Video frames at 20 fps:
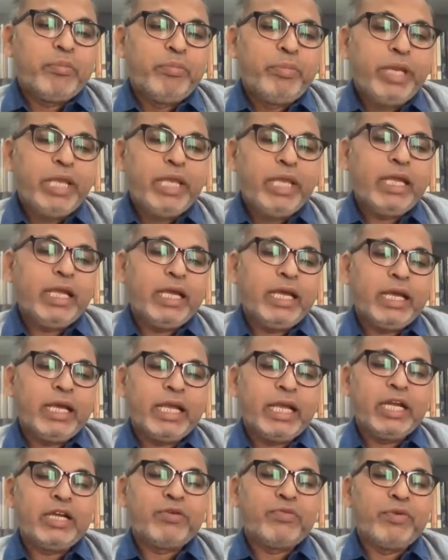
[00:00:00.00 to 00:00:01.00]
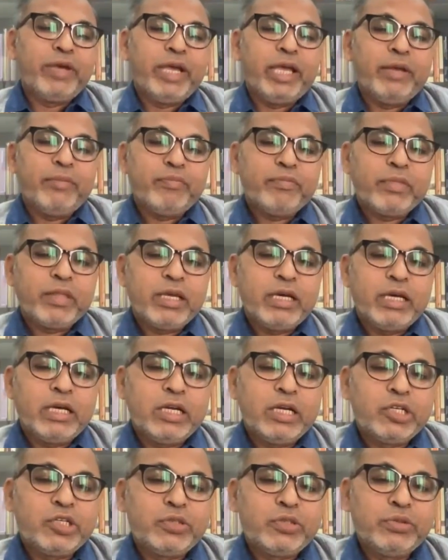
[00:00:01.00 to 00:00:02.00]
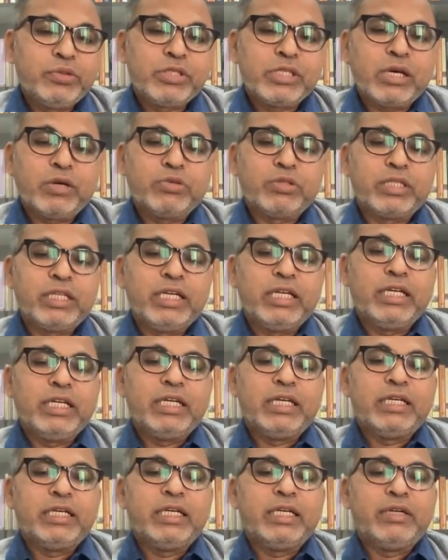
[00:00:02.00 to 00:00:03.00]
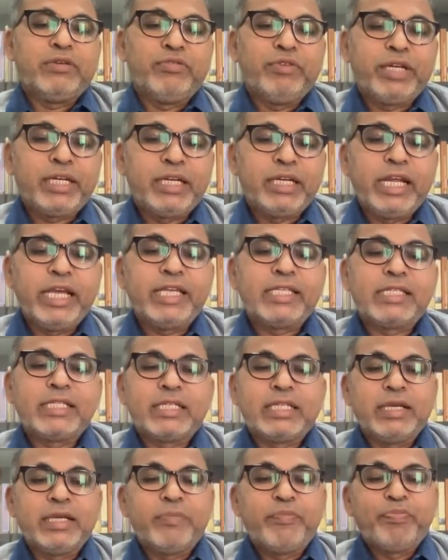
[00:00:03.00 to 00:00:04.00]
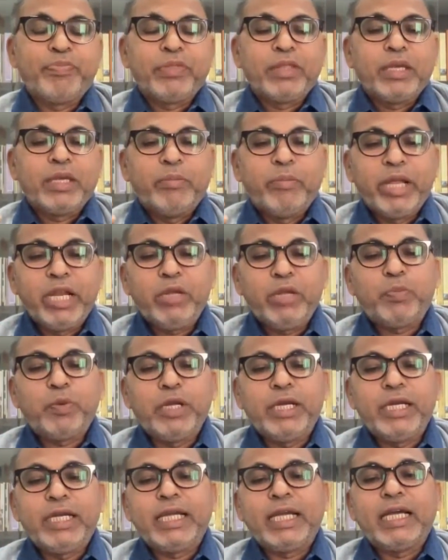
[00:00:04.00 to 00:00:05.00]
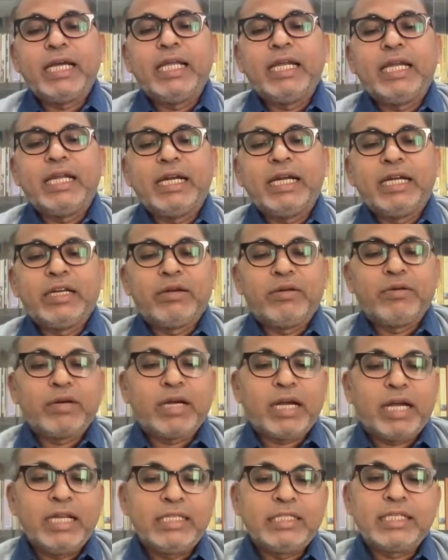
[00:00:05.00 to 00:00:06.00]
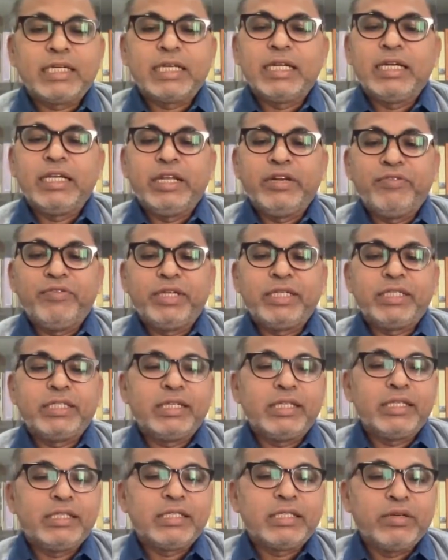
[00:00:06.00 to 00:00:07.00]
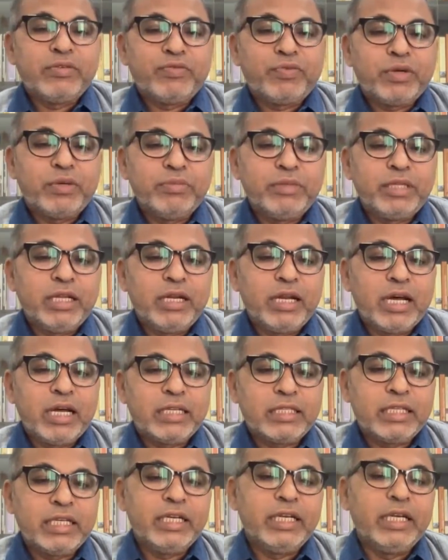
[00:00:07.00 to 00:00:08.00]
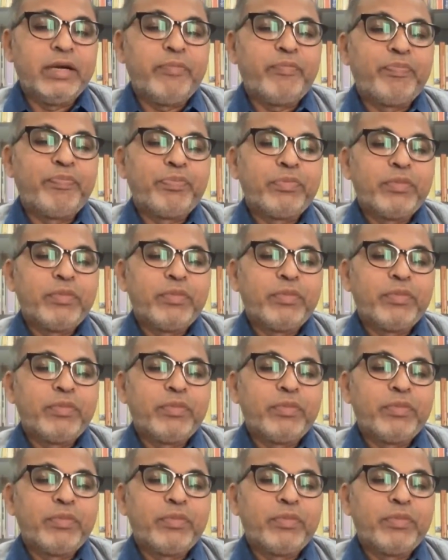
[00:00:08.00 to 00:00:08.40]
Being a gateway to South India, it witnessed many political and cultural invasions from the North India.